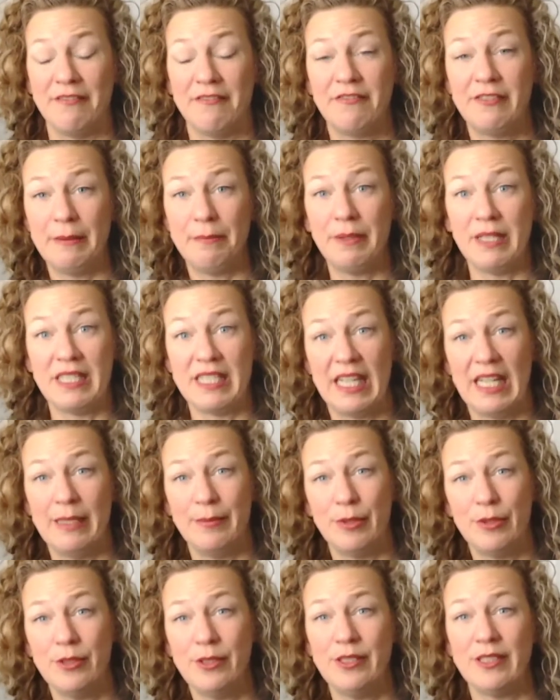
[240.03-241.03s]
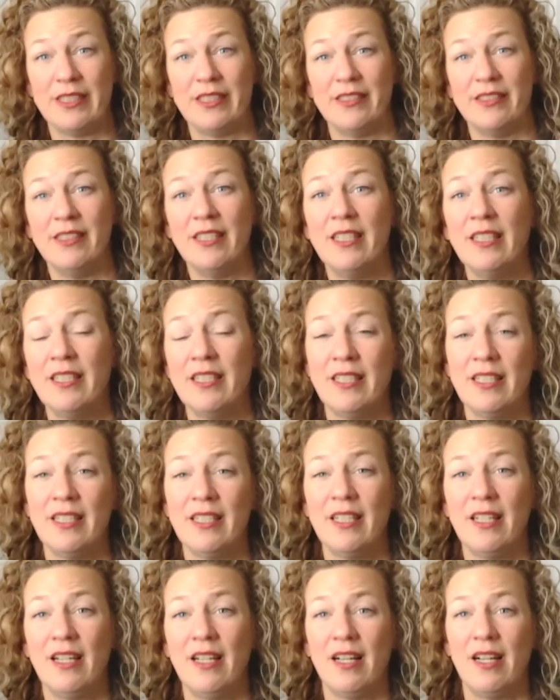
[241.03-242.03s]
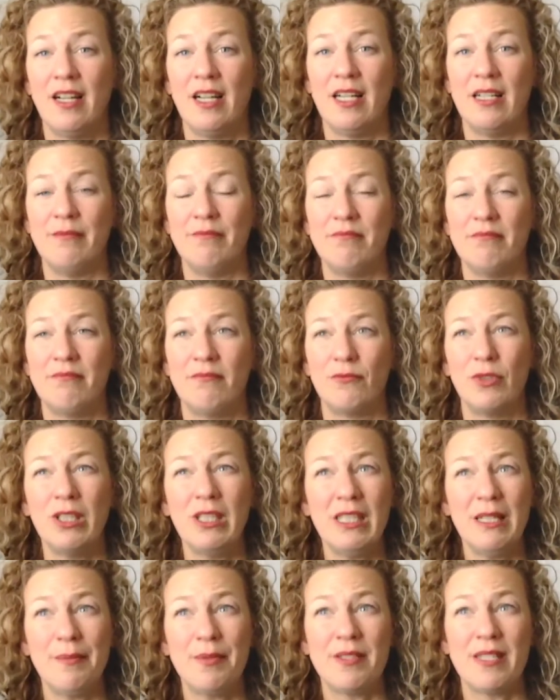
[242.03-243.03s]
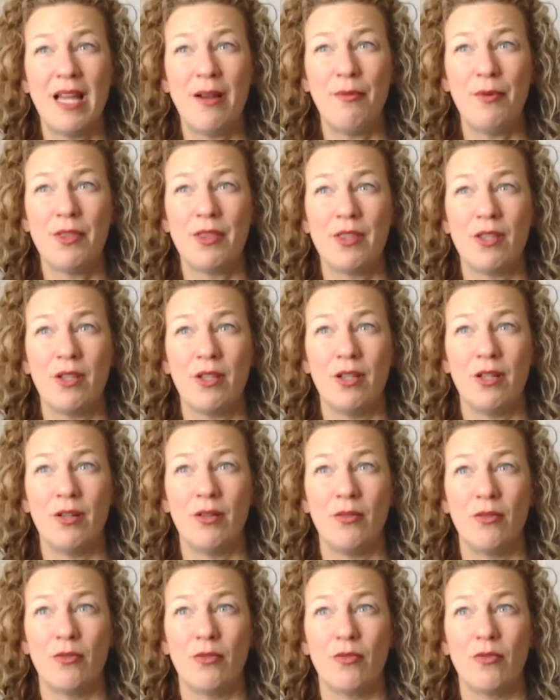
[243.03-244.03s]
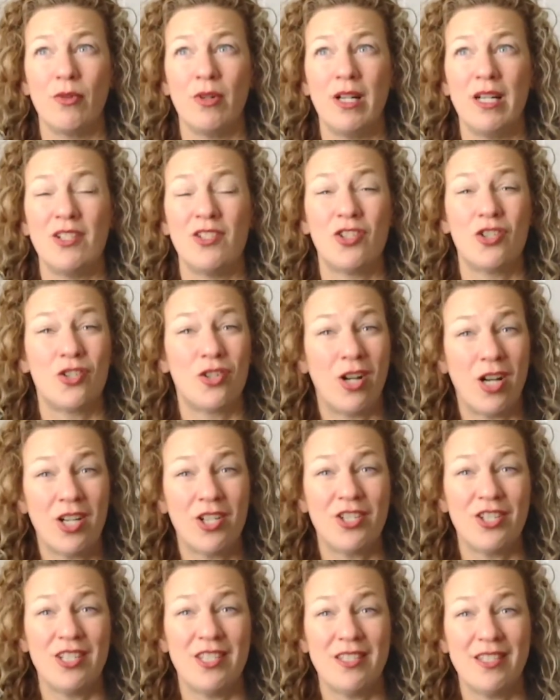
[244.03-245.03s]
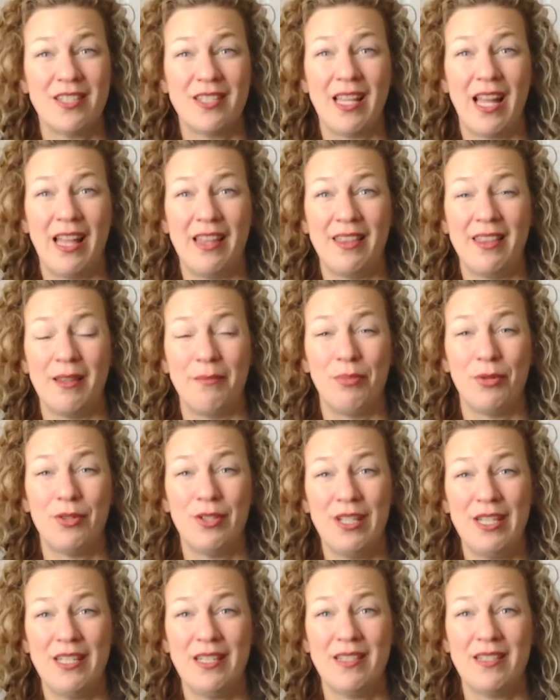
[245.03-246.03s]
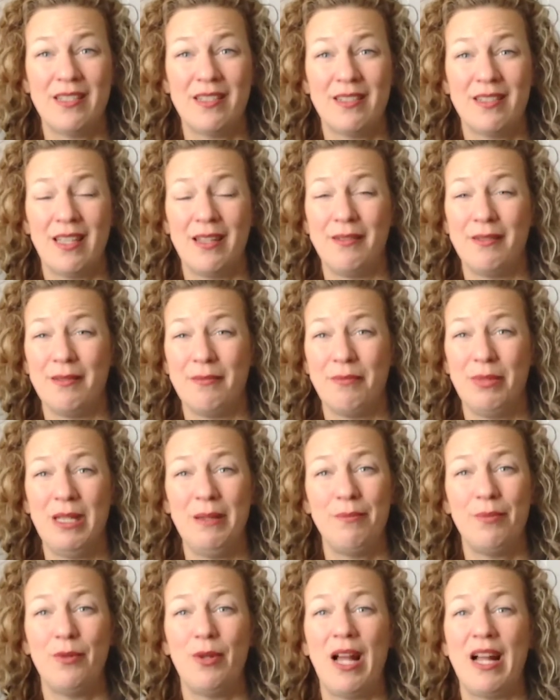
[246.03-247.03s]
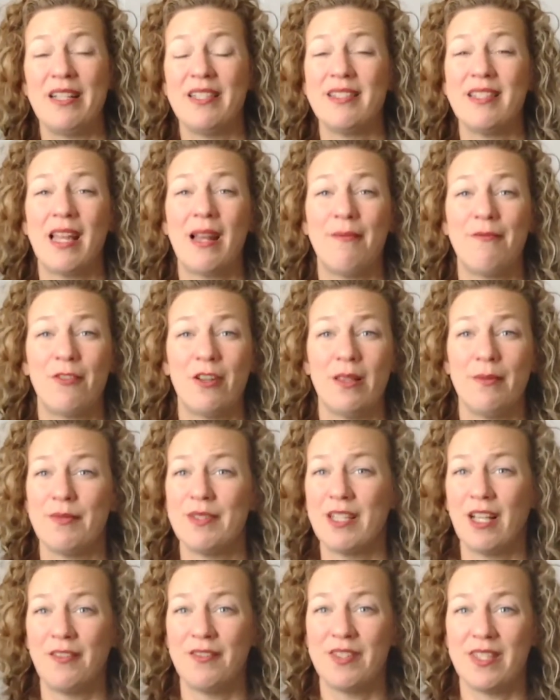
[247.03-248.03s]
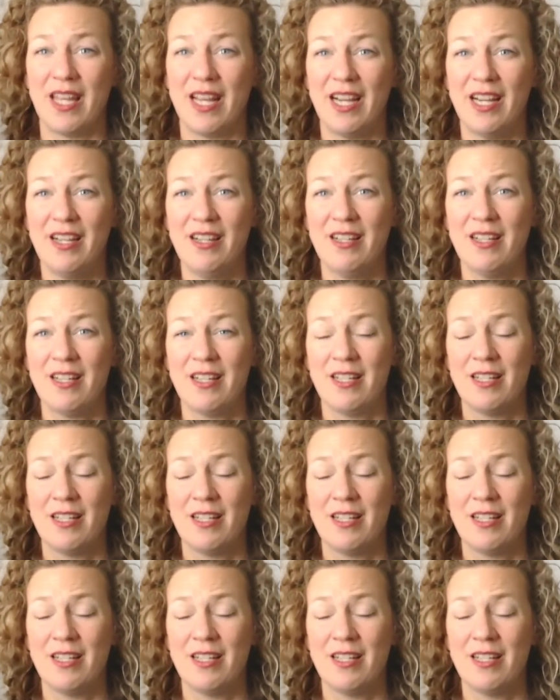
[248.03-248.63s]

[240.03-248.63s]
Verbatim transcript: and flipping tables and um, really upset with the instructions that the priests and people had set up for themselves there,